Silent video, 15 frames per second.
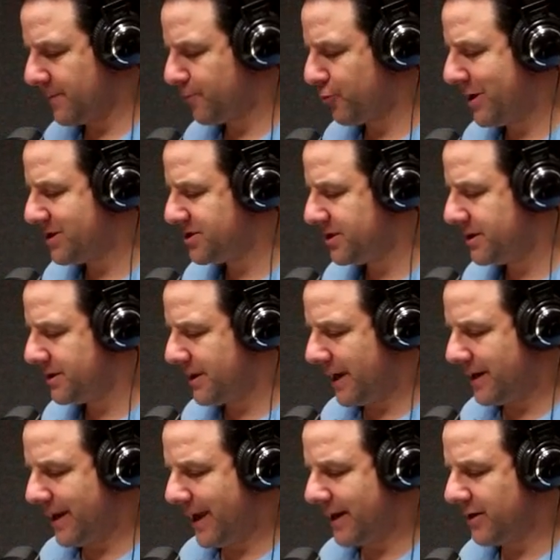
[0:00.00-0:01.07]
and the
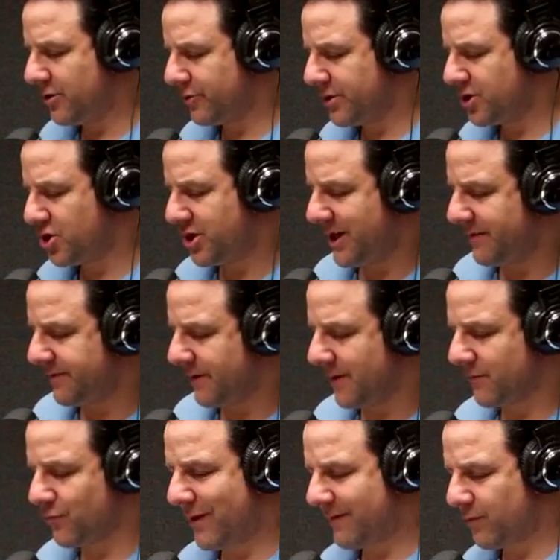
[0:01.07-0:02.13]
president and editor-in-chief
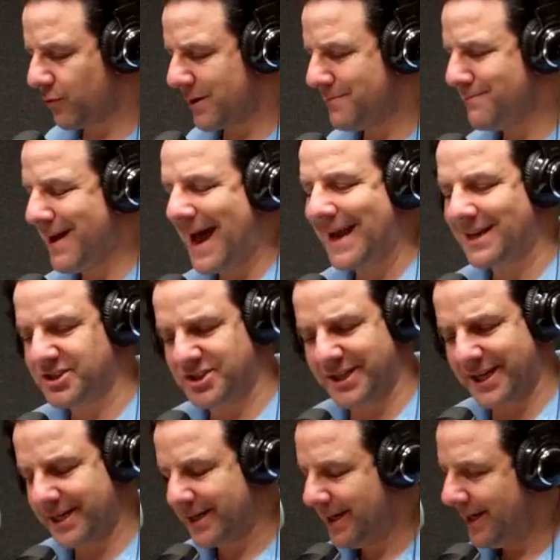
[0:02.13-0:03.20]
of Referee
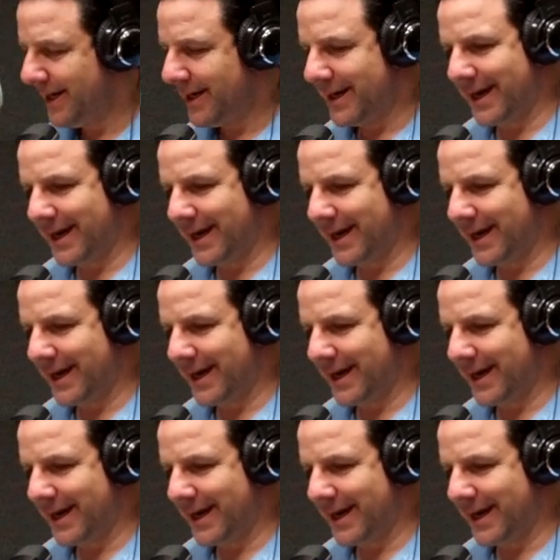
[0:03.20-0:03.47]
Magazine.